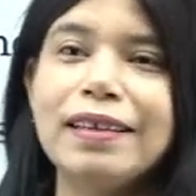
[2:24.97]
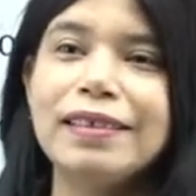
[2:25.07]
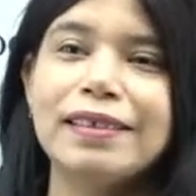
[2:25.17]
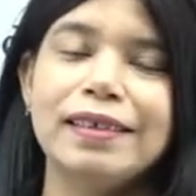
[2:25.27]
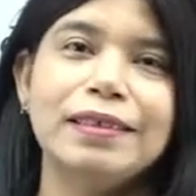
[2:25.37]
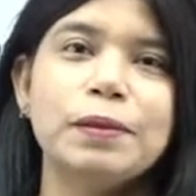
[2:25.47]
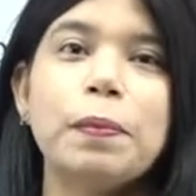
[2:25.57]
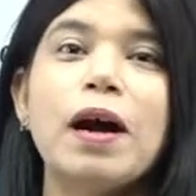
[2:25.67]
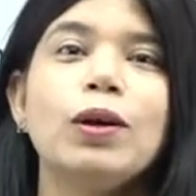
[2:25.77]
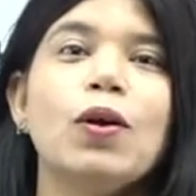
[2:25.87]
It's a
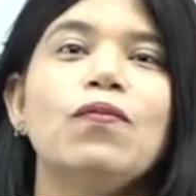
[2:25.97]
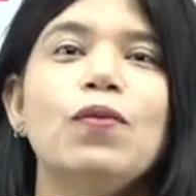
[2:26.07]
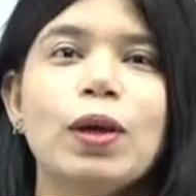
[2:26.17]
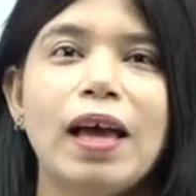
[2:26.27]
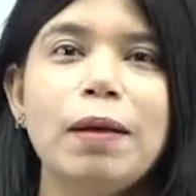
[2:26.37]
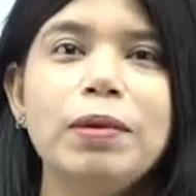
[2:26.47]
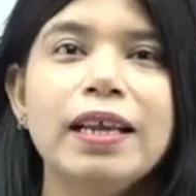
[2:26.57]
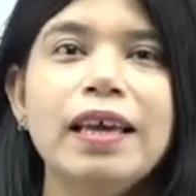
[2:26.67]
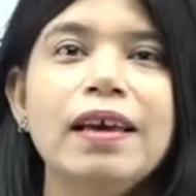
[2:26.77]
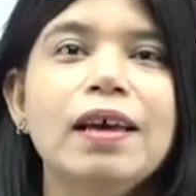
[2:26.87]
part of
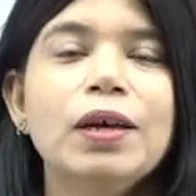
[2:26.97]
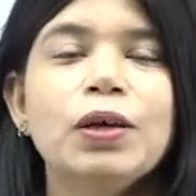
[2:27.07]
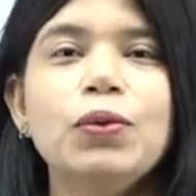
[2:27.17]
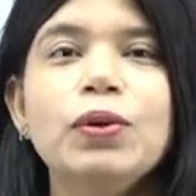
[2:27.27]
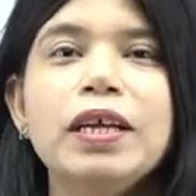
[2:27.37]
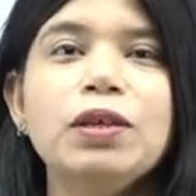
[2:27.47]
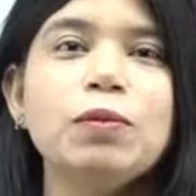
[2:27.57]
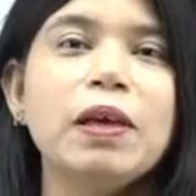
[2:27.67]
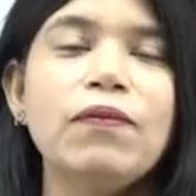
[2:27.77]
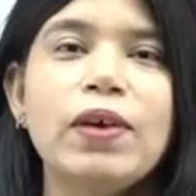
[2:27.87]
vocabulary. You need
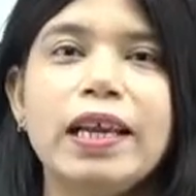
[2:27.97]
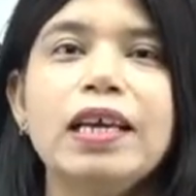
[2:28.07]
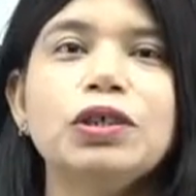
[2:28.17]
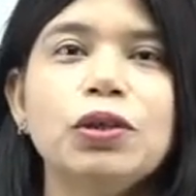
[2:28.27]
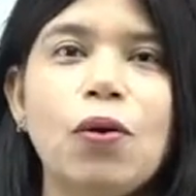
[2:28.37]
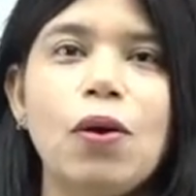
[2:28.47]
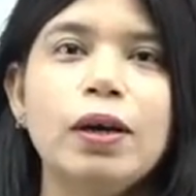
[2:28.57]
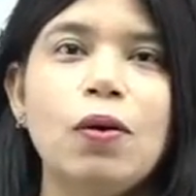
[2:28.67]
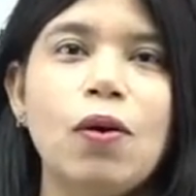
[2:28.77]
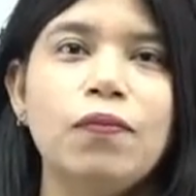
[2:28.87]
to be very
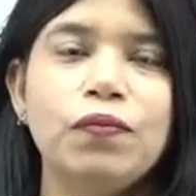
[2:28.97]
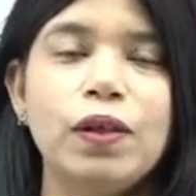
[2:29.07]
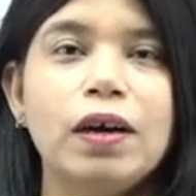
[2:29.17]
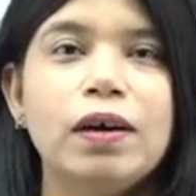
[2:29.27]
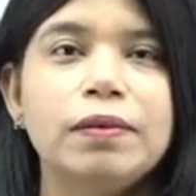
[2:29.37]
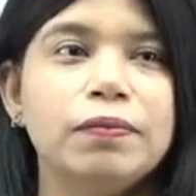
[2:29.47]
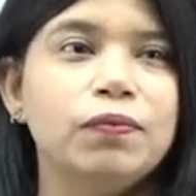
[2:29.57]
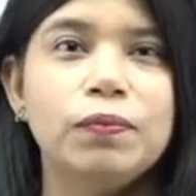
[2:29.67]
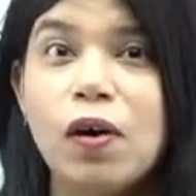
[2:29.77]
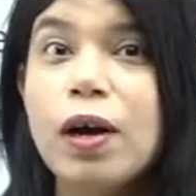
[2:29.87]
sure of the
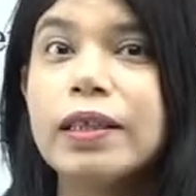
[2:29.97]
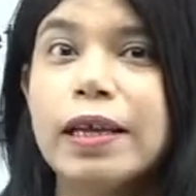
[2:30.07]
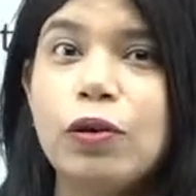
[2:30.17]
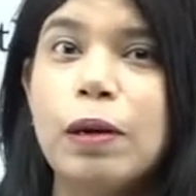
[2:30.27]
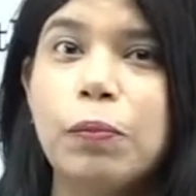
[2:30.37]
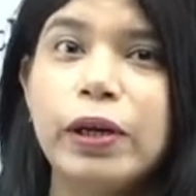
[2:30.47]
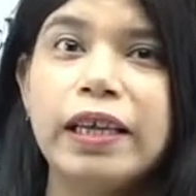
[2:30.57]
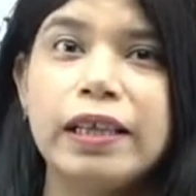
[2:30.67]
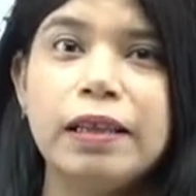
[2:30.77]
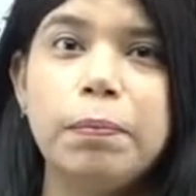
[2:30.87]
word that you are
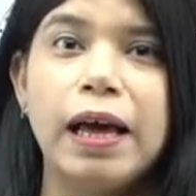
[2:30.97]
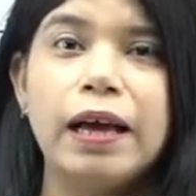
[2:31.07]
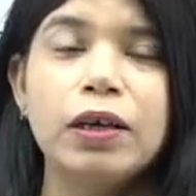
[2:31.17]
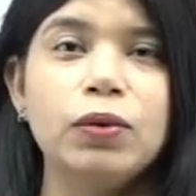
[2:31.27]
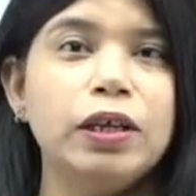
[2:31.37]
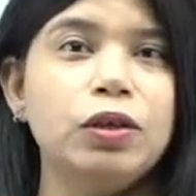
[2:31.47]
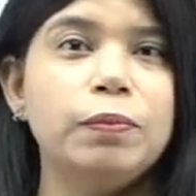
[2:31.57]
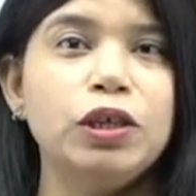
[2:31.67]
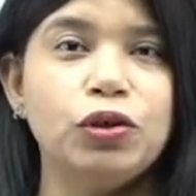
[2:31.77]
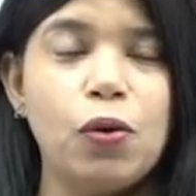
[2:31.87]
putting in the blank. You need to
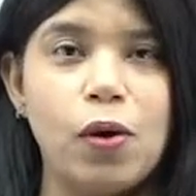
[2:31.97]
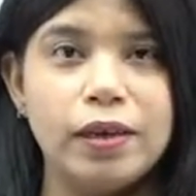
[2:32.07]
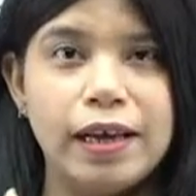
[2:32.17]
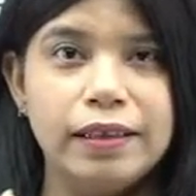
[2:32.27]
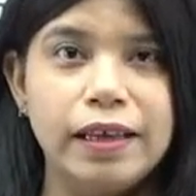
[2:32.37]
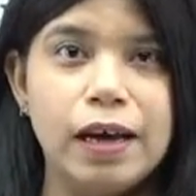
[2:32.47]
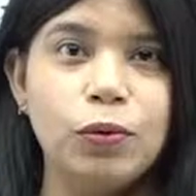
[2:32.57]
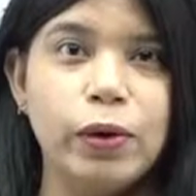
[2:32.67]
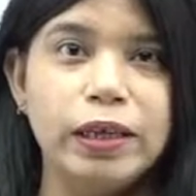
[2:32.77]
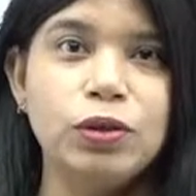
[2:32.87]
be sure that they are
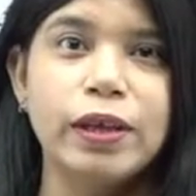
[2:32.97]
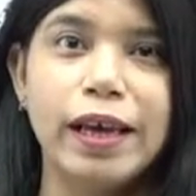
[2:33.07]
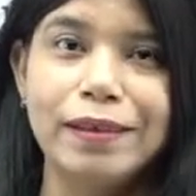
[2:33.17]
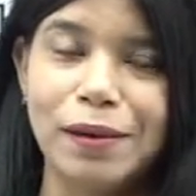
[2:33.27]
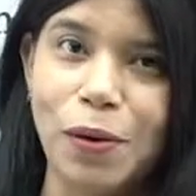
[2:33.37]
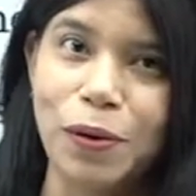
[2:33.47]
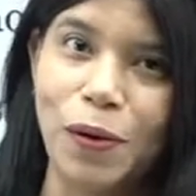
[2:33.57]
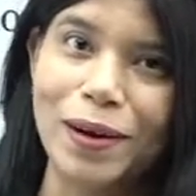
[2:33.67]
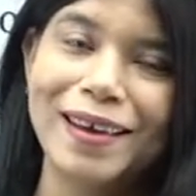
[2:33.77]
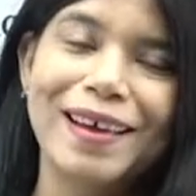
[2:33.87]
going together or
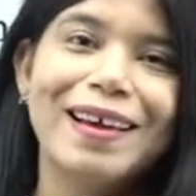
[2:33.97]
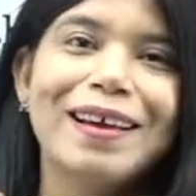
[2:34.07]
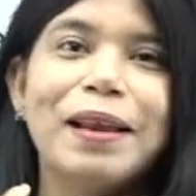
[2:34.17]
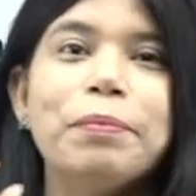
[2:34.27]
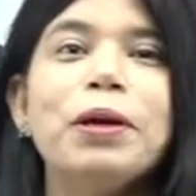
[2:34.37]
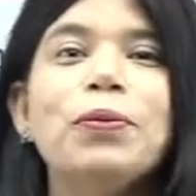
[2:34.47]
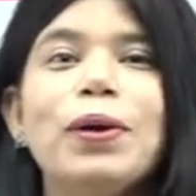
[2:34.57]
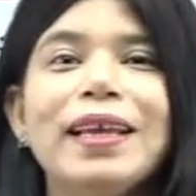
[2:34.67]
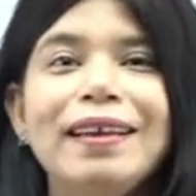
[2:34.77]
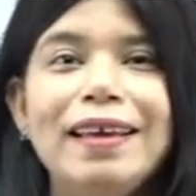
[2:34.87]
not. Let me
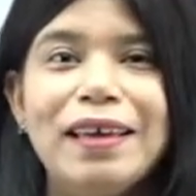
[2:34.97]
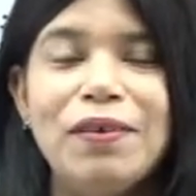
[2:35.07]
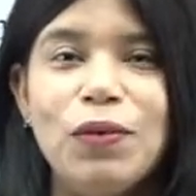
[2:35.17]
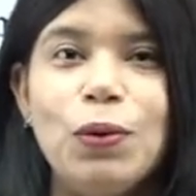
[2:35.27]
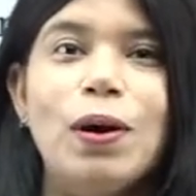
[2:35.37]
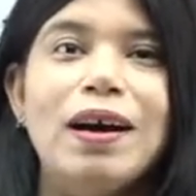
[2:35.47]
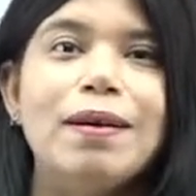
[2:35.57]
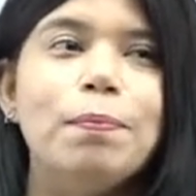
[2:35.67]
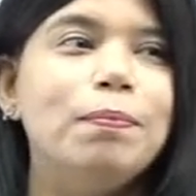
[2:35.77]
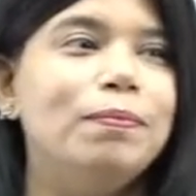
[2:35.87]
quickly give you
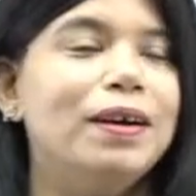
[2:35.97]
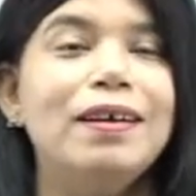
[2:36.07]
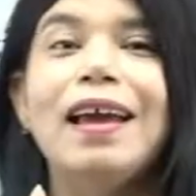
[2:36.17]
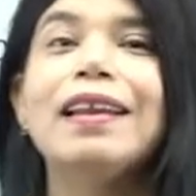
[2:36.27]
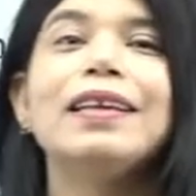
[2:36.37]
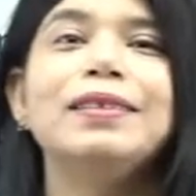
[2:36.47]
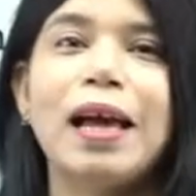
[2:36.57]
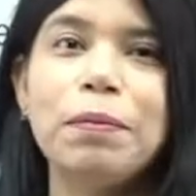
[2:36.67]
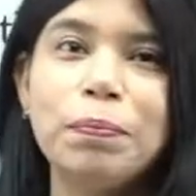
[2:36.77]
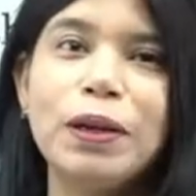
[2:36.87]
an
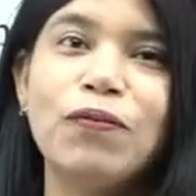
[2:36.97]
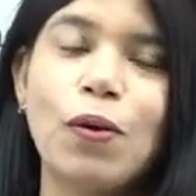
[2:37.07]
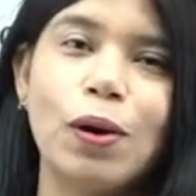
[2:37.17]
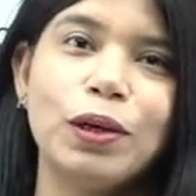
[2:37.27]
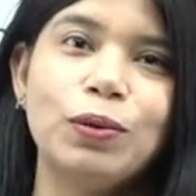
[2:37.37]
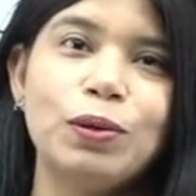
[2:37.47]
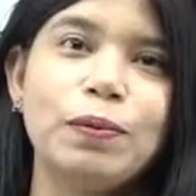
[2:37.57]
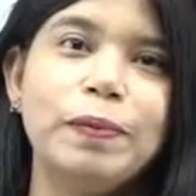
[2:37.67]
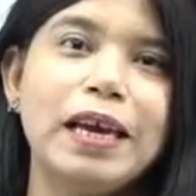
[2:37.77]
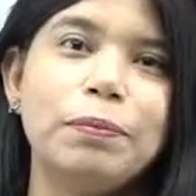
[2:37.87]
example for you
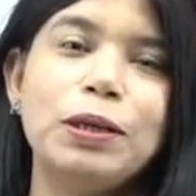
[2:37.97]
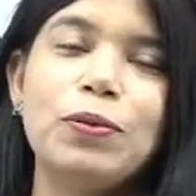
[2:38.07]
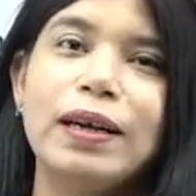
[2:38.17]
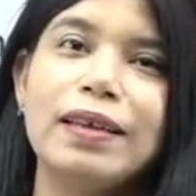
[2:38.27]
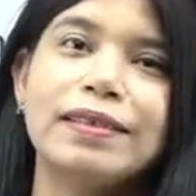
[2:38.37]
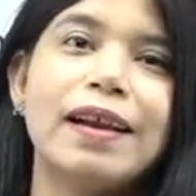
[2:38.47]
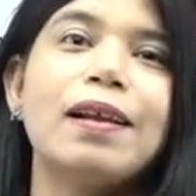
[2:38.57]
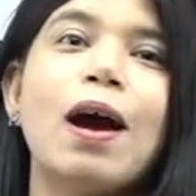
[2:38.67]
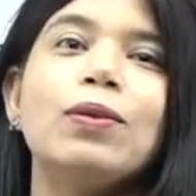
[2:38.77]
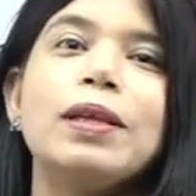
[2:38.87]
to be able to
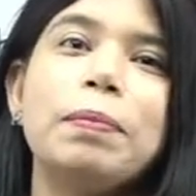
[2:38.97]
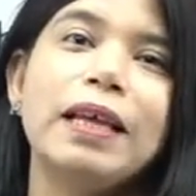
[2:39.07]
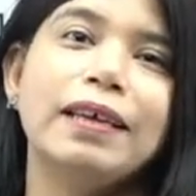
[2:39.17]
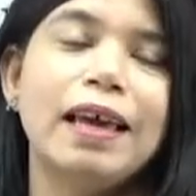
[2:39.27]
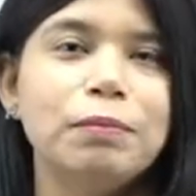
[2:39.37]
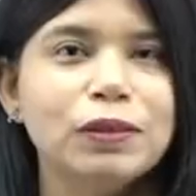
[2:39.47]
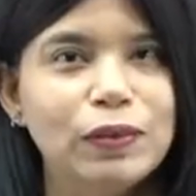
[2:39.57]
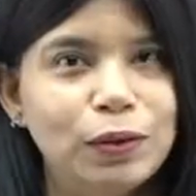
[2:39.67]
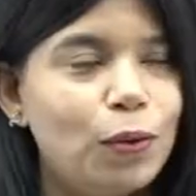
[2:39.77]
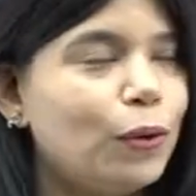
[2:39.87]
understand how they play games
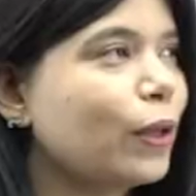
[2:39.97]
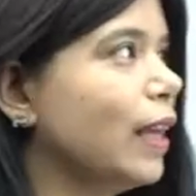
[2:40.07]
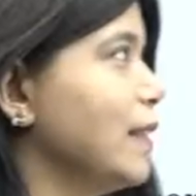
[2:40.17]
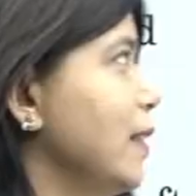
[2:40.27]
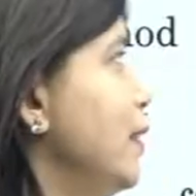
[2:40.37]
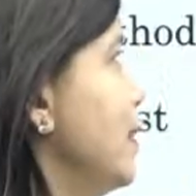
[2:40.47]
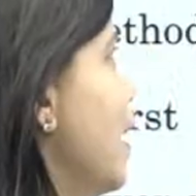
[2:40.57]
with collocations.